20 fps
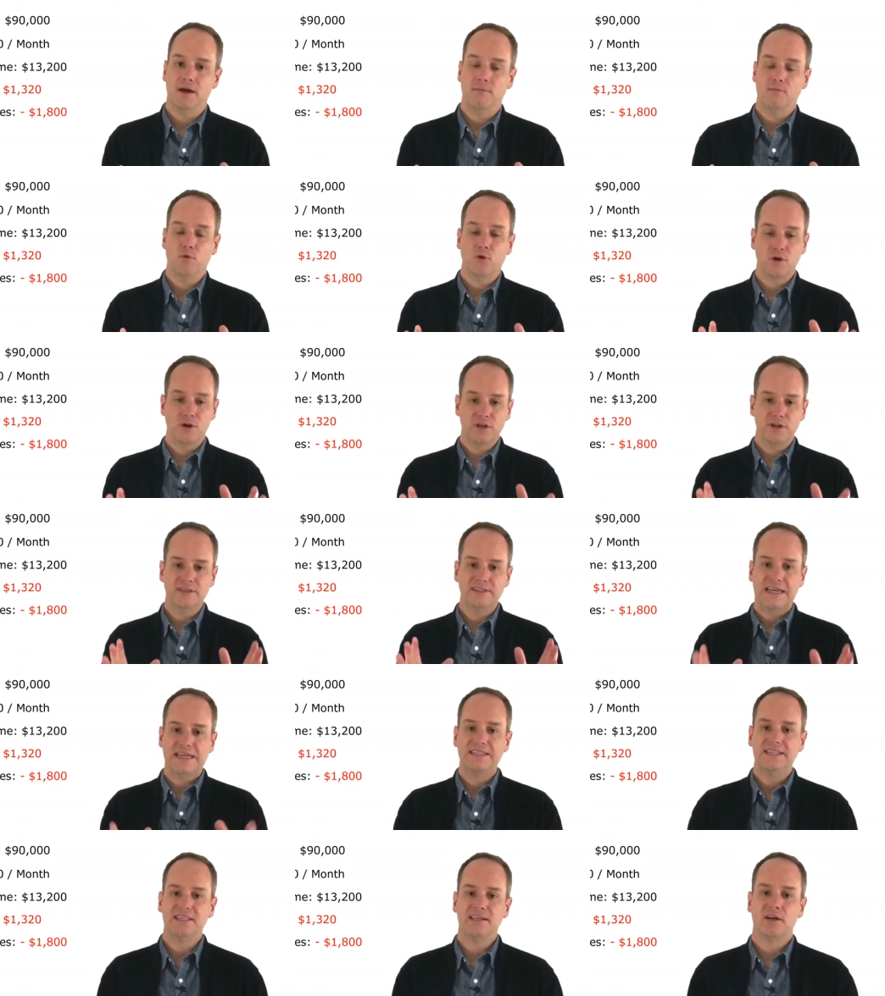We're going to use
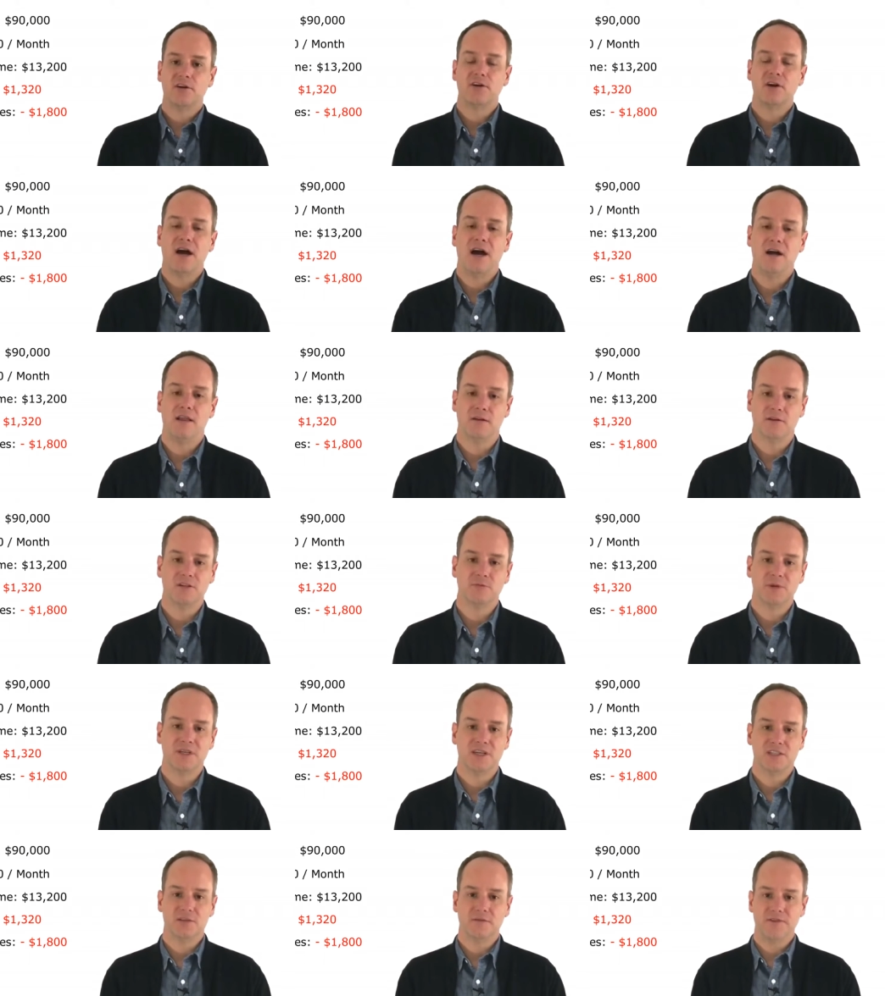$1,800
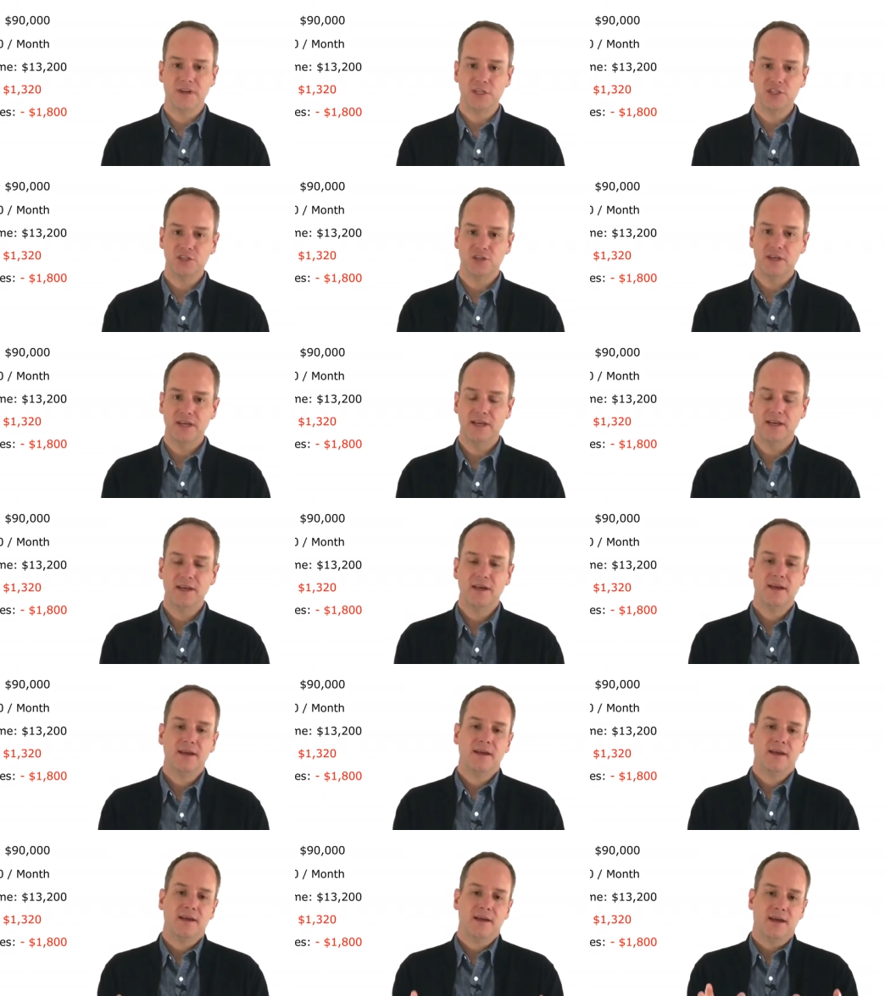because eventually,
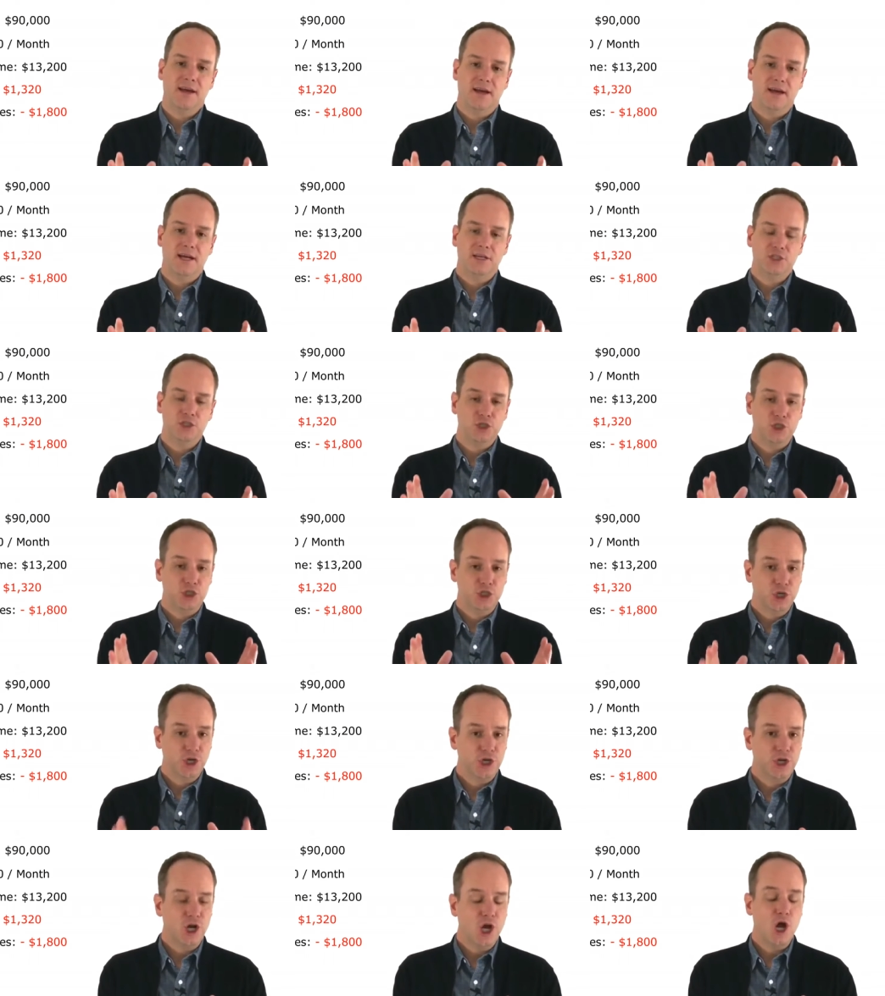as you
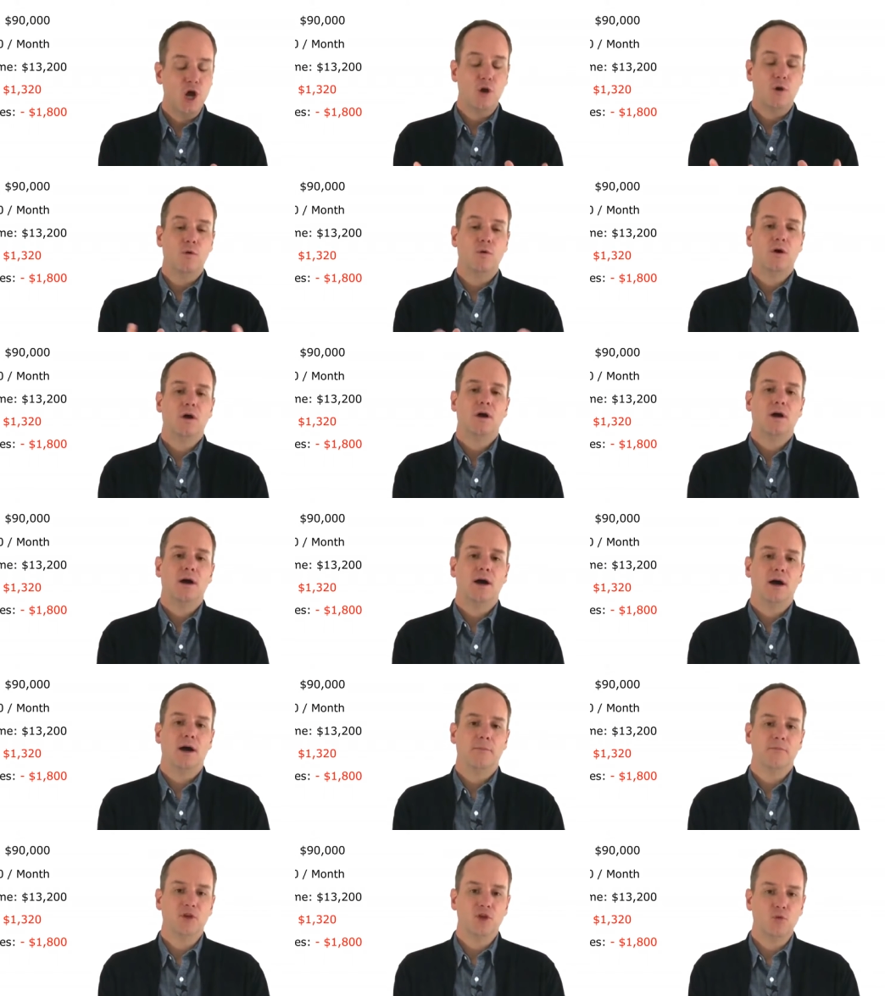should know,
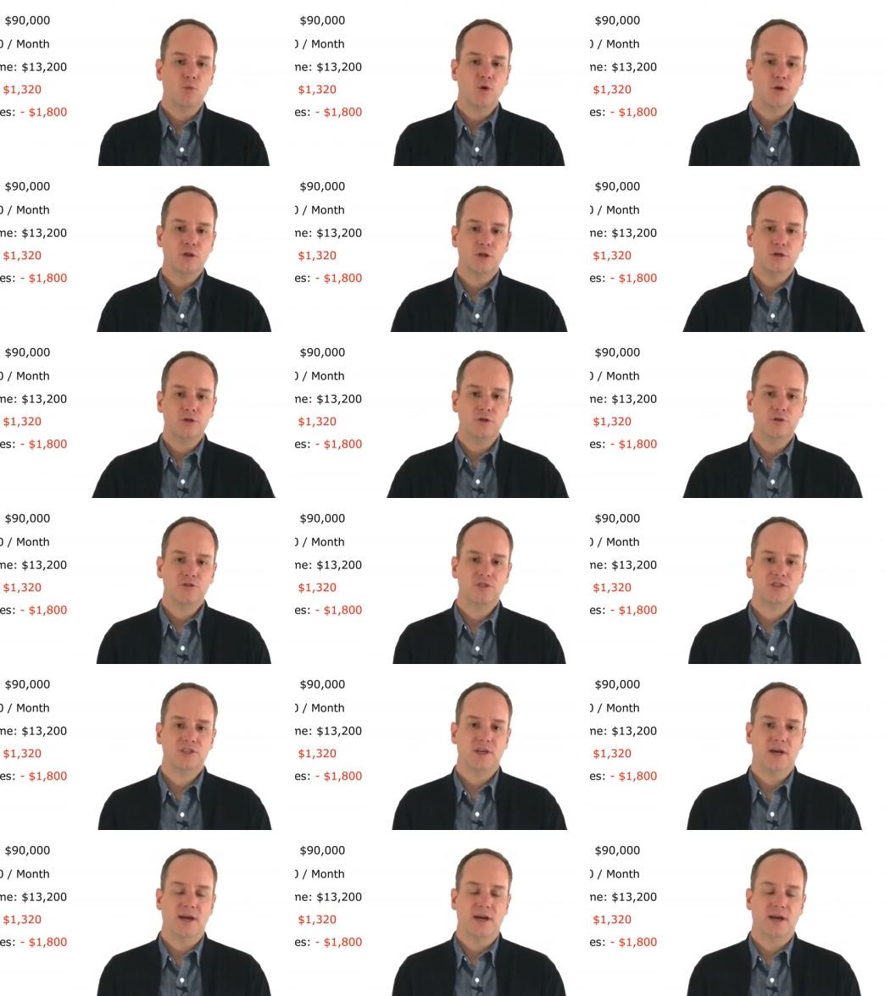you will lose